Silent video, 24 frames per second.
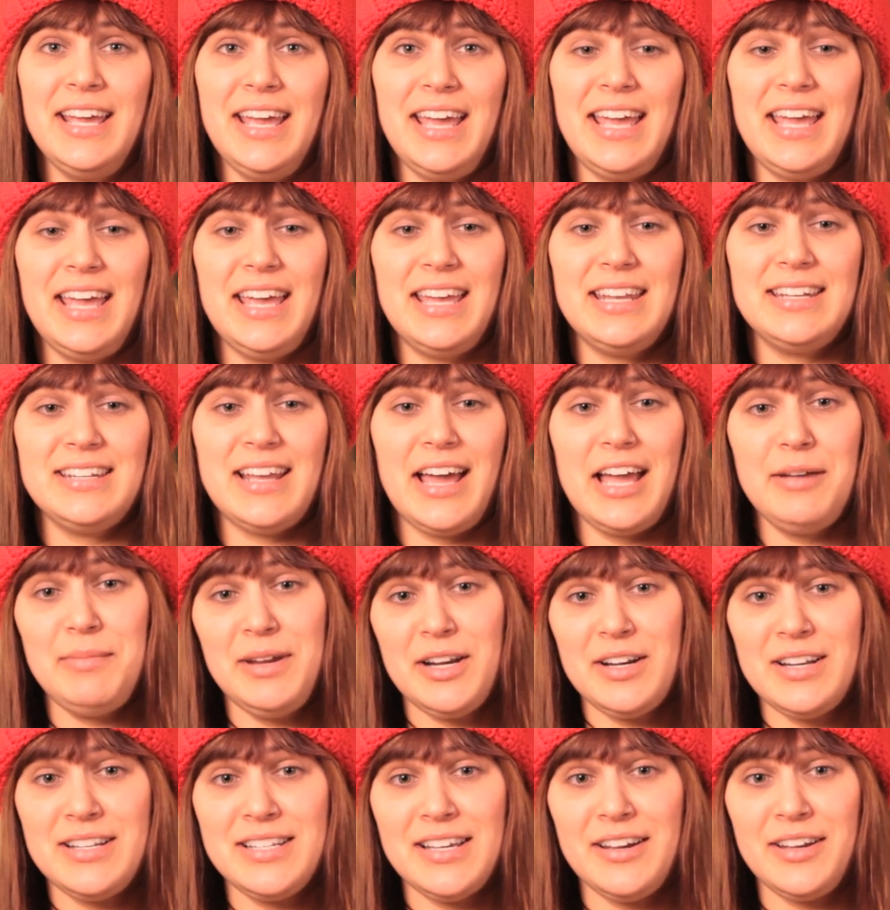And I'm here
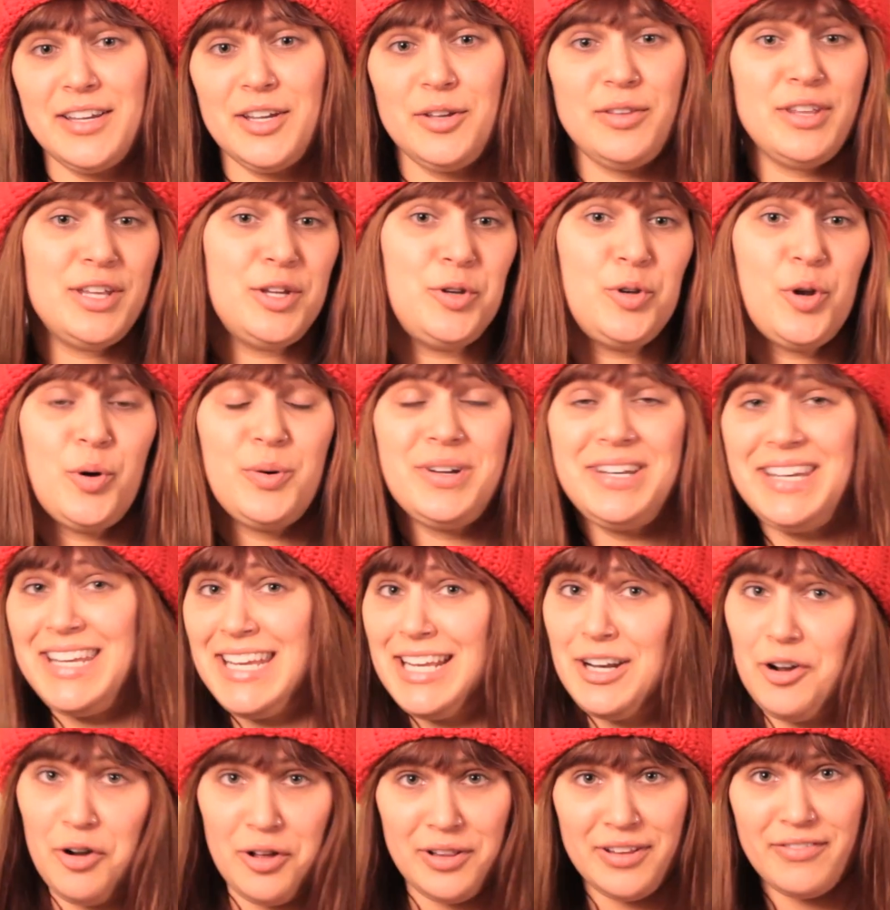to tell you that you don't need
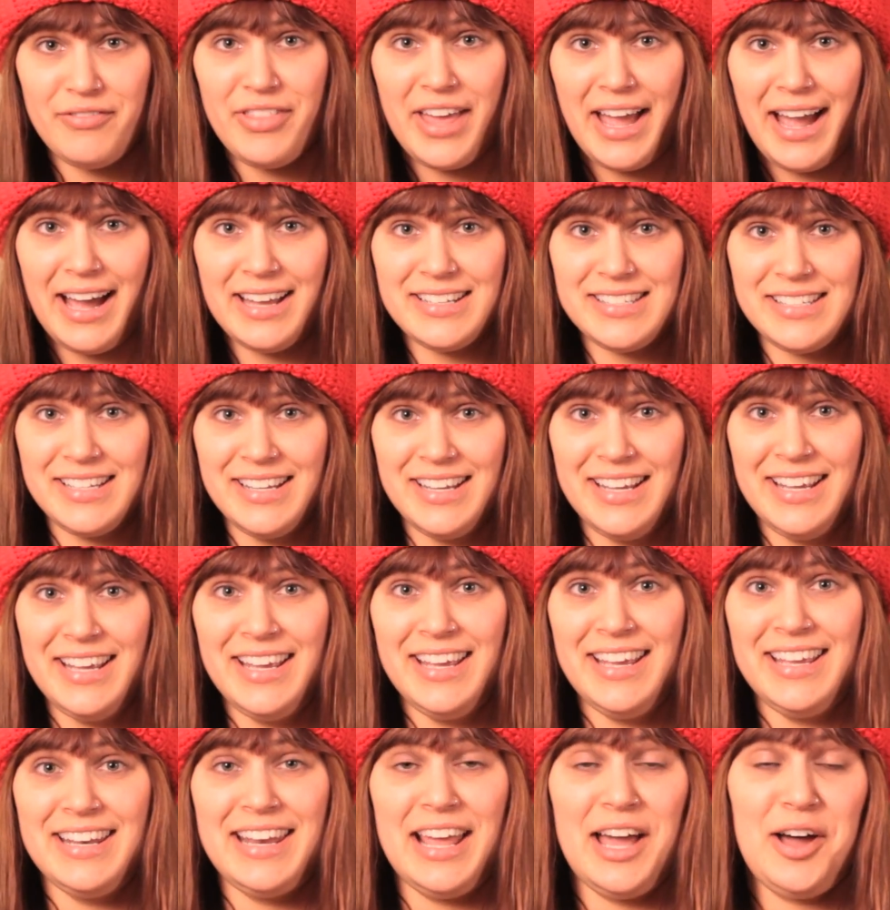all of that.
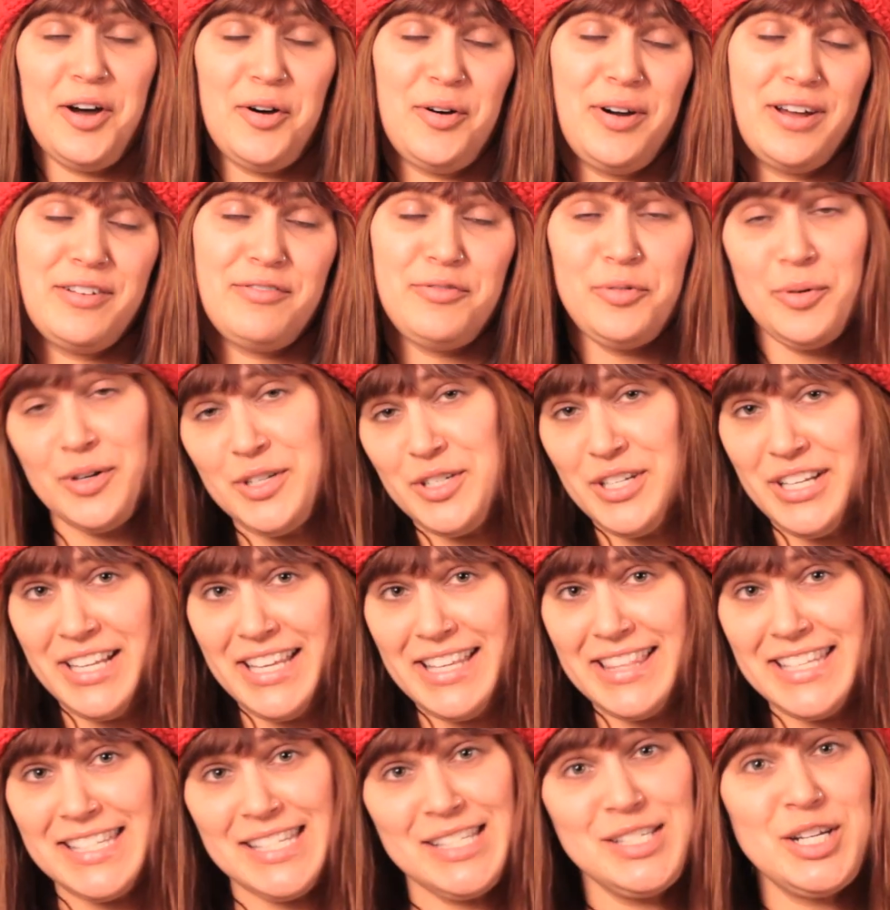Now, unfortunately,
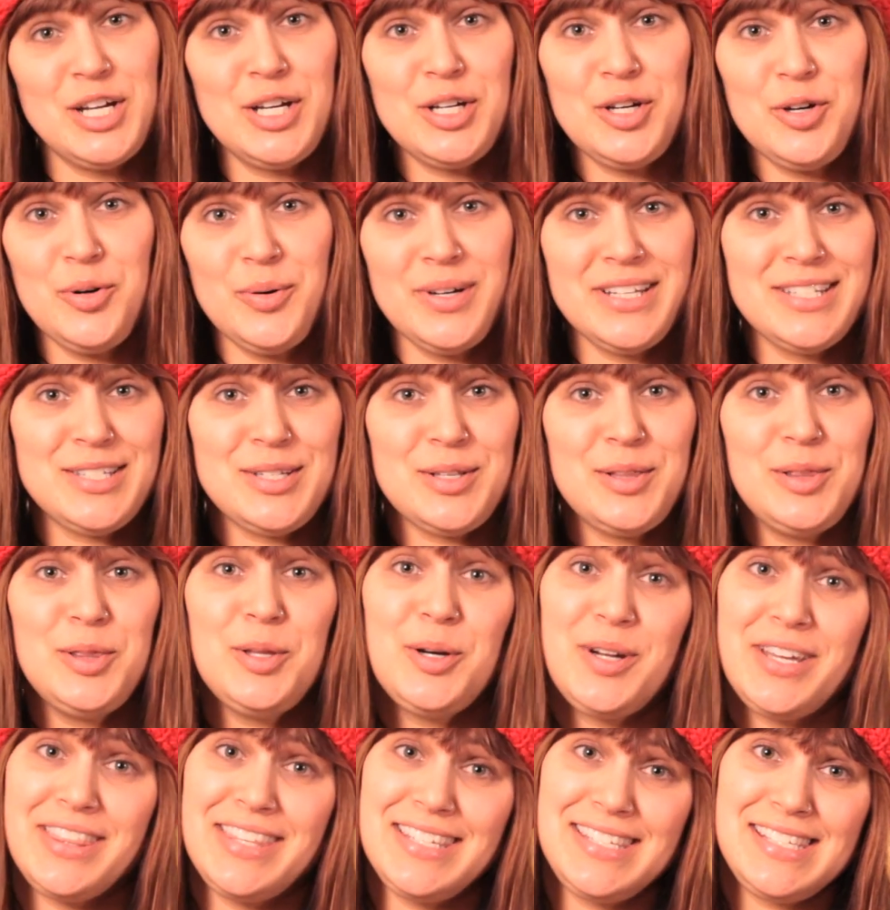this is not going to
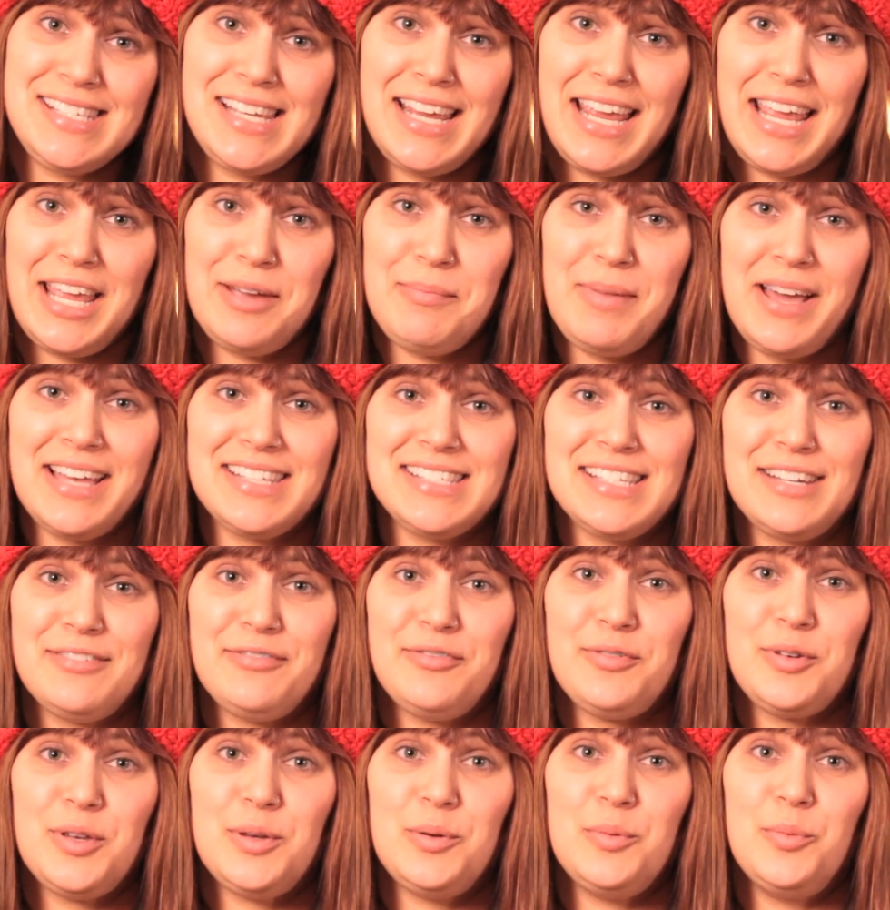look the same as
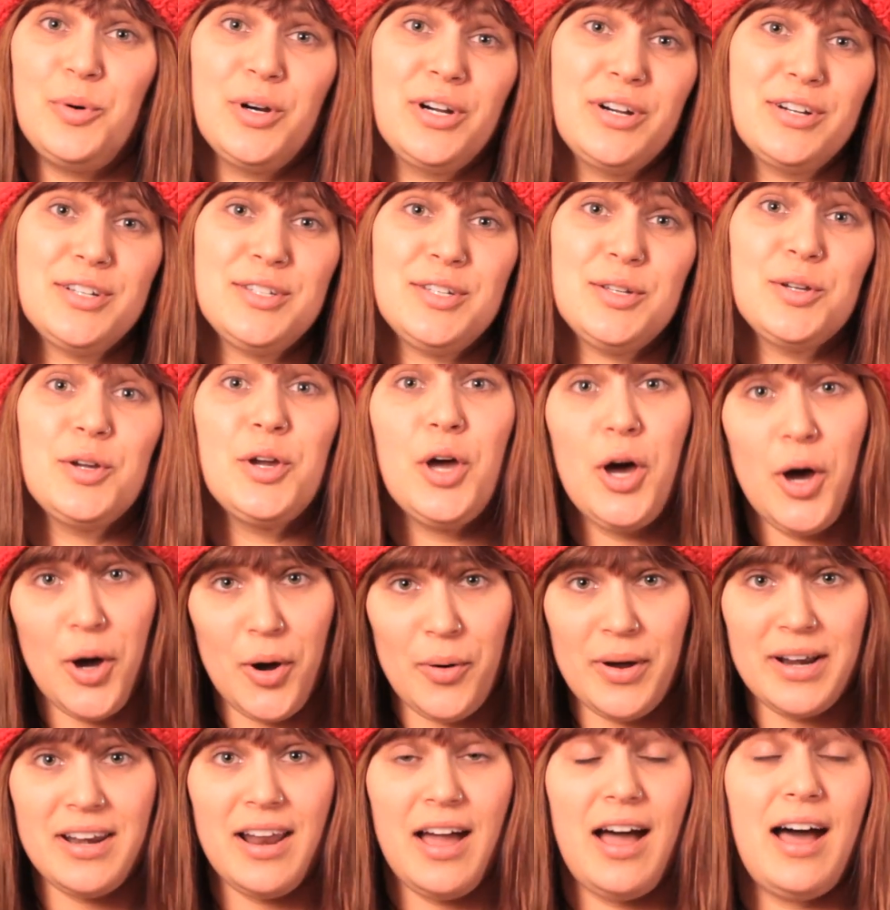if you were to go
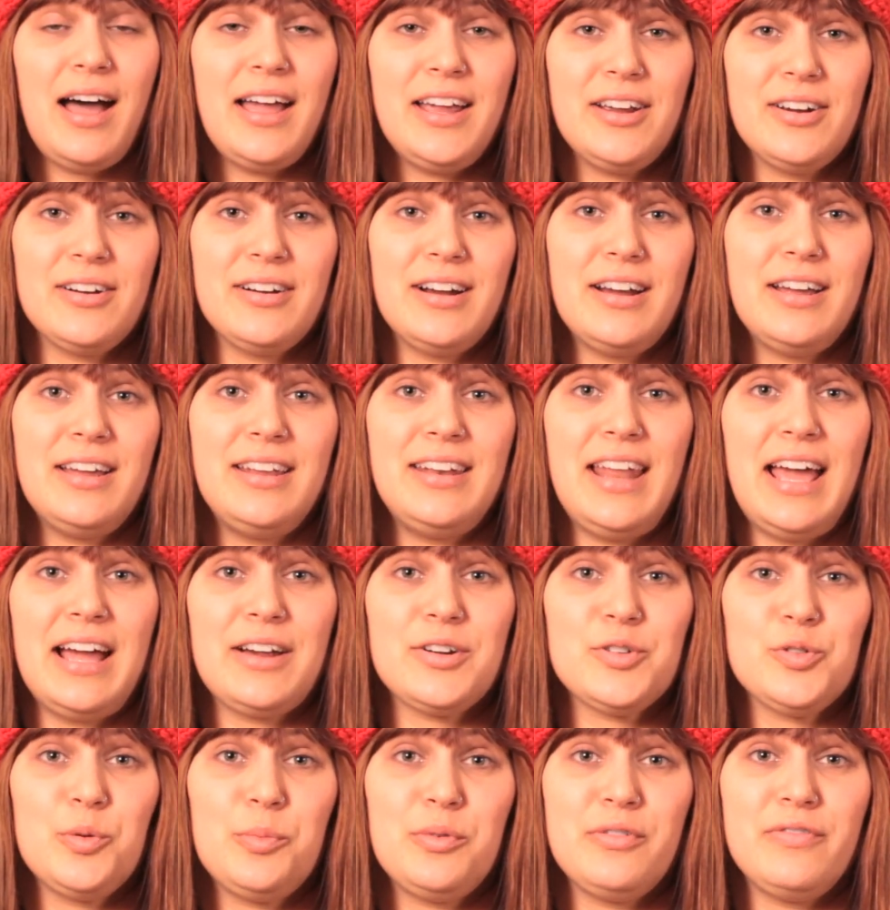and hire an
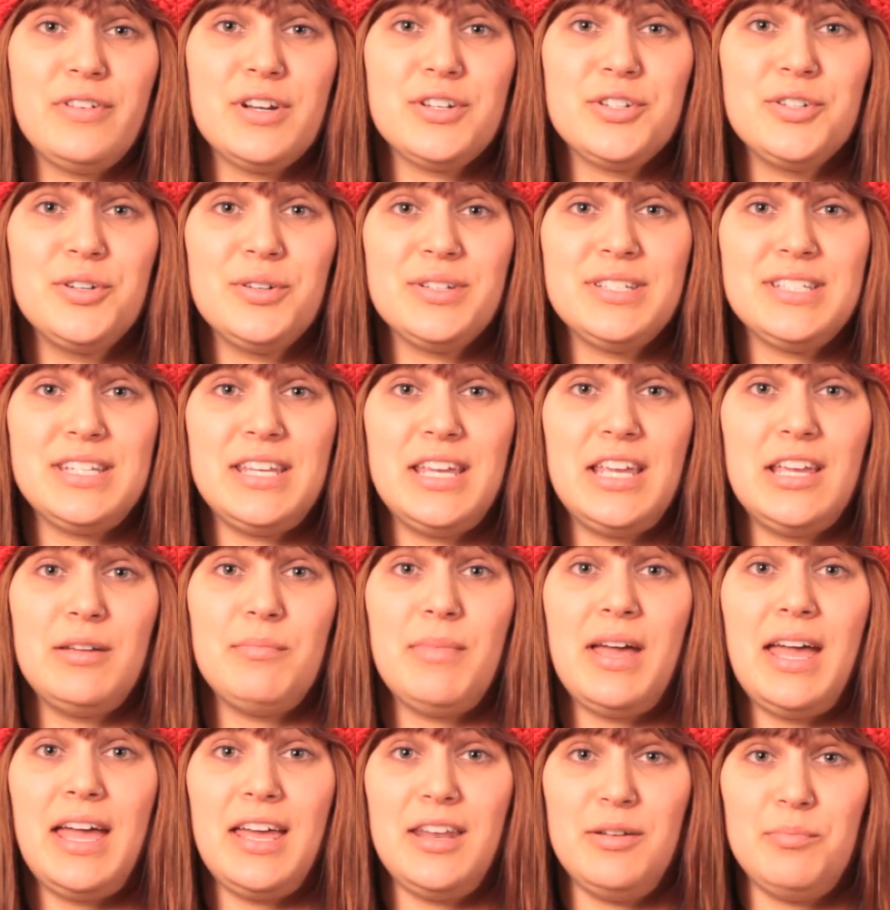actual professional team
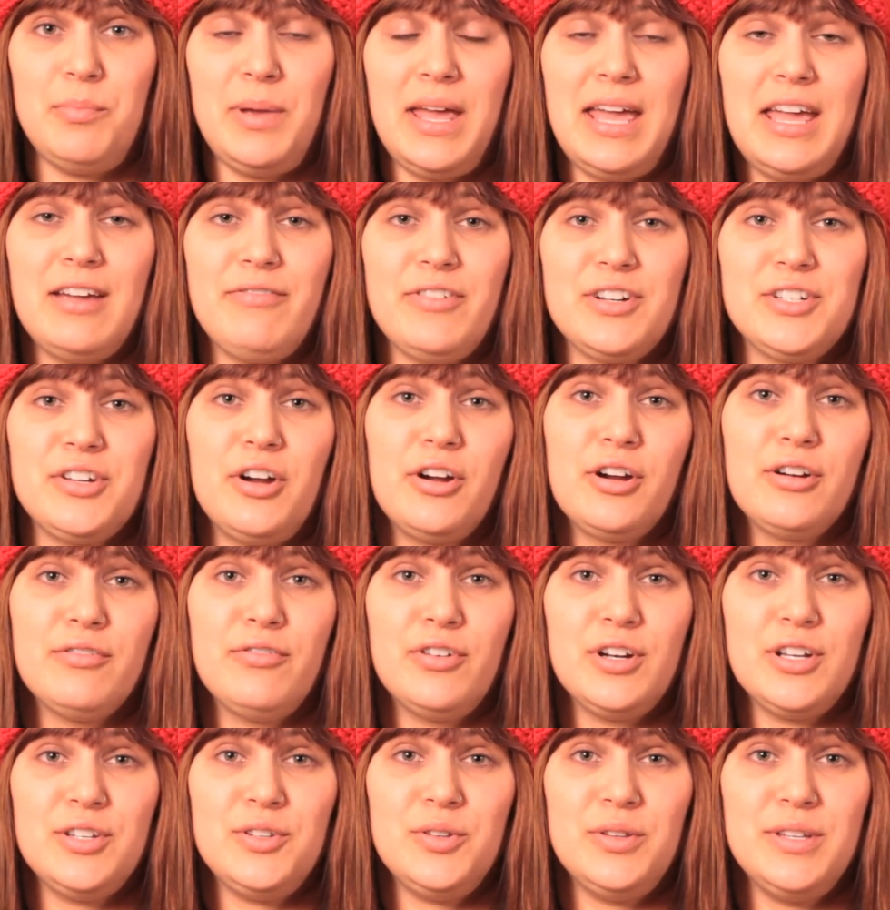and pay a
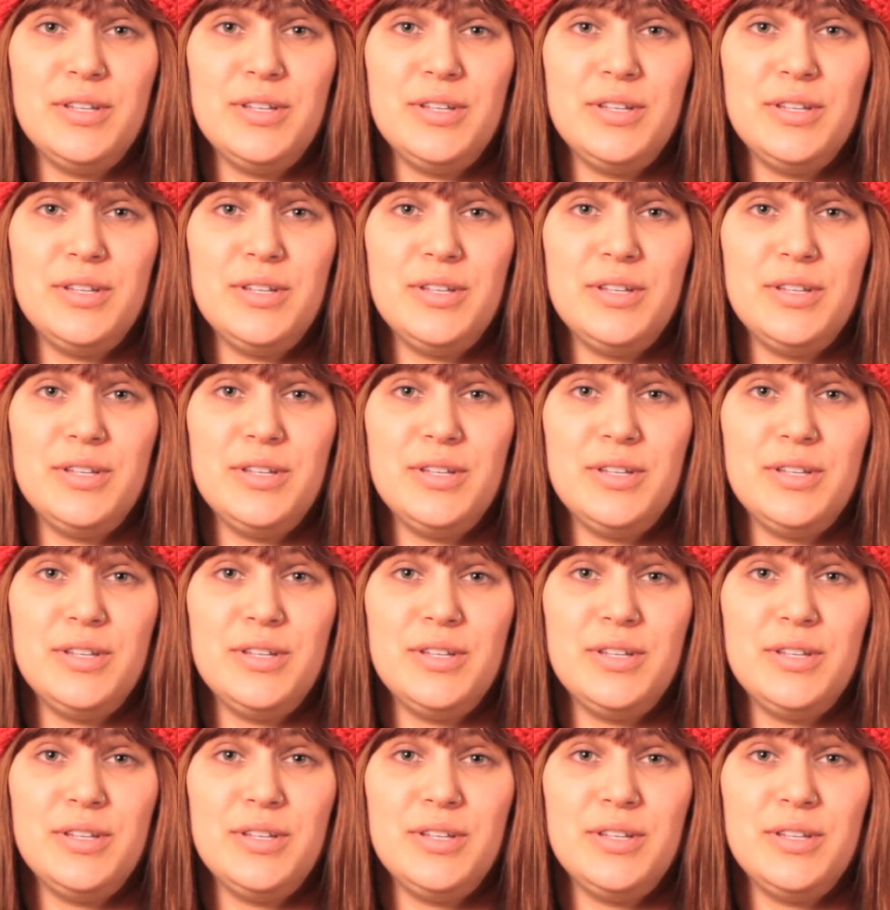photographer to do